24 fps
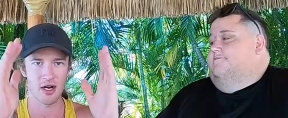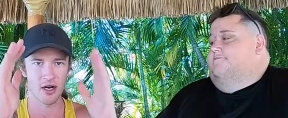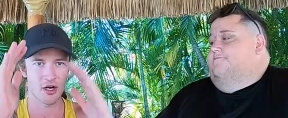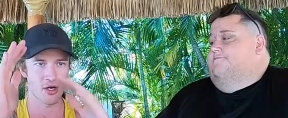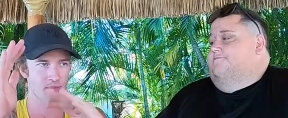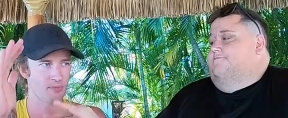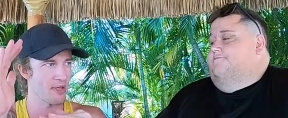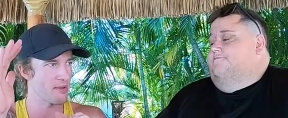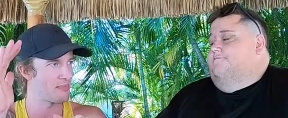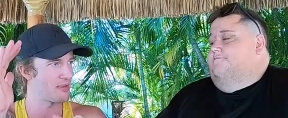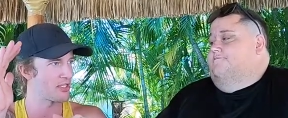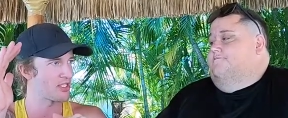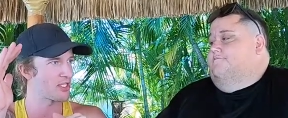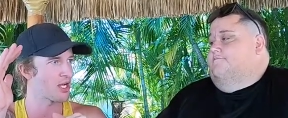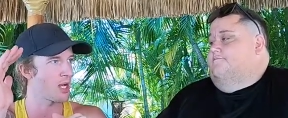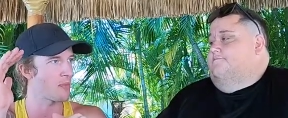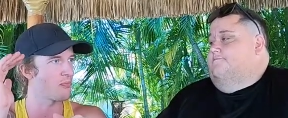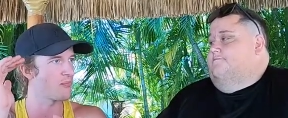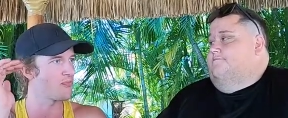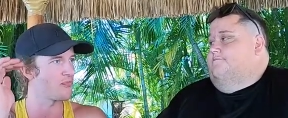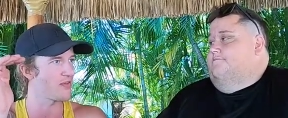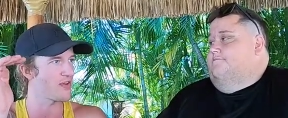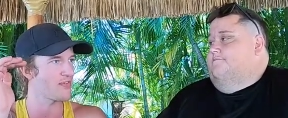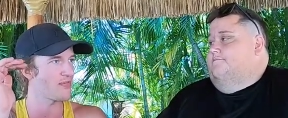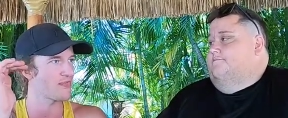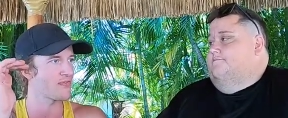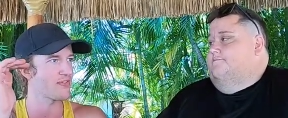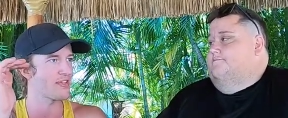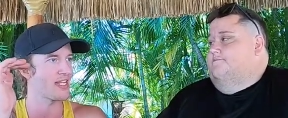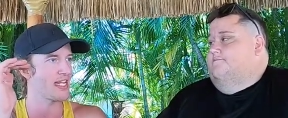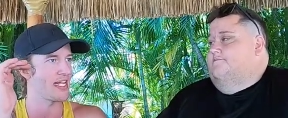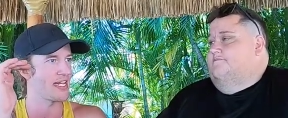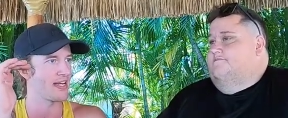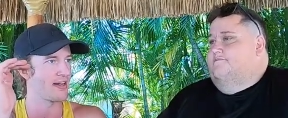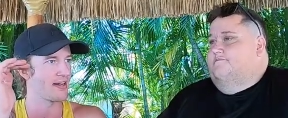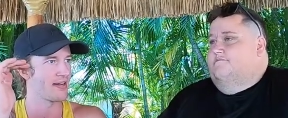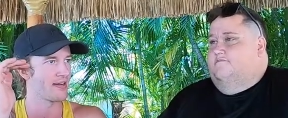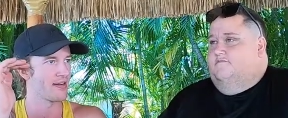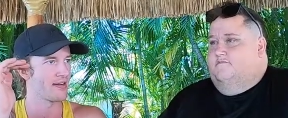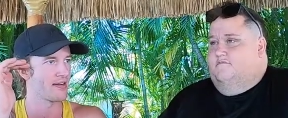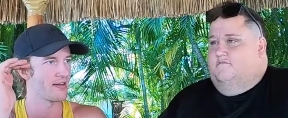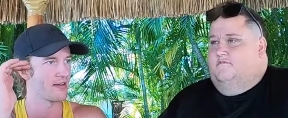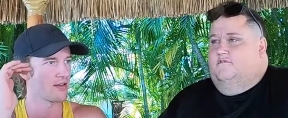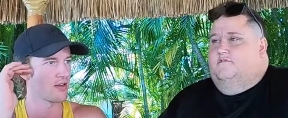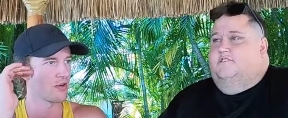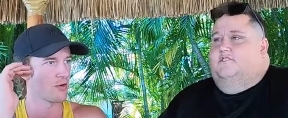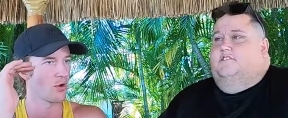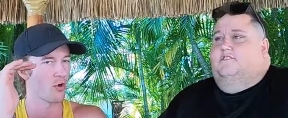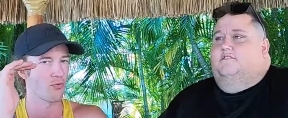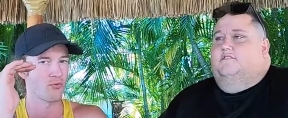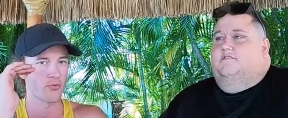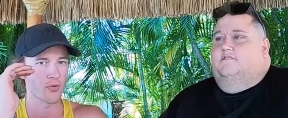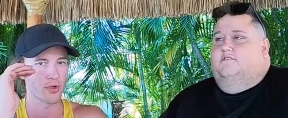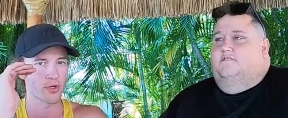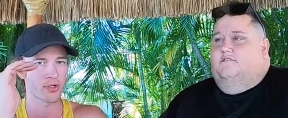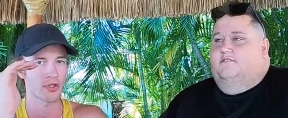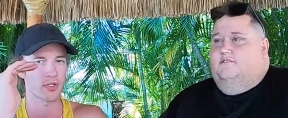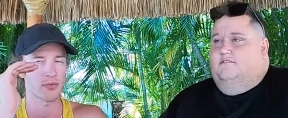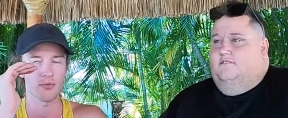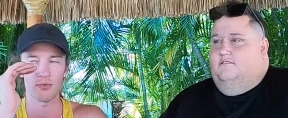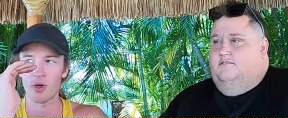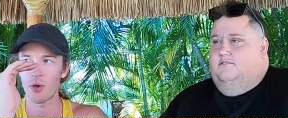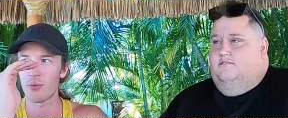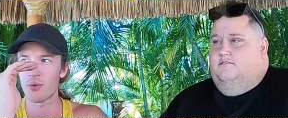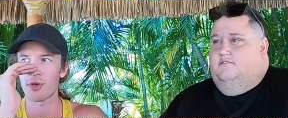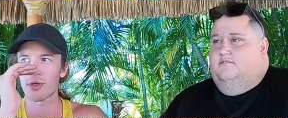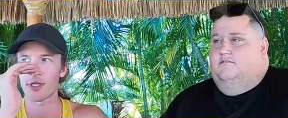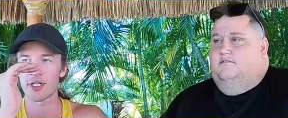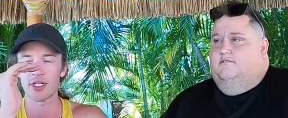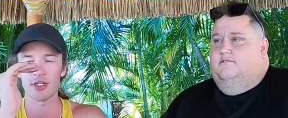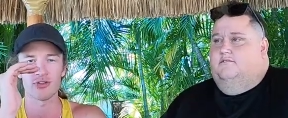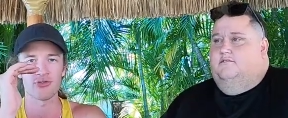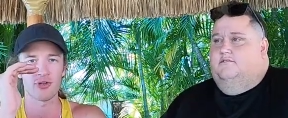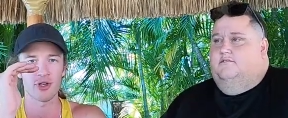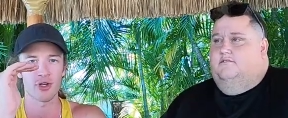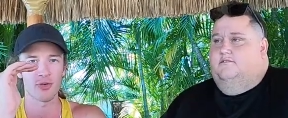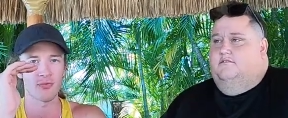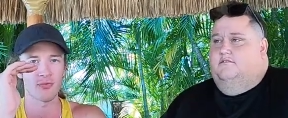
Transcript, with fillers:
Speaker 1: our maybe top 15 of what we're gonna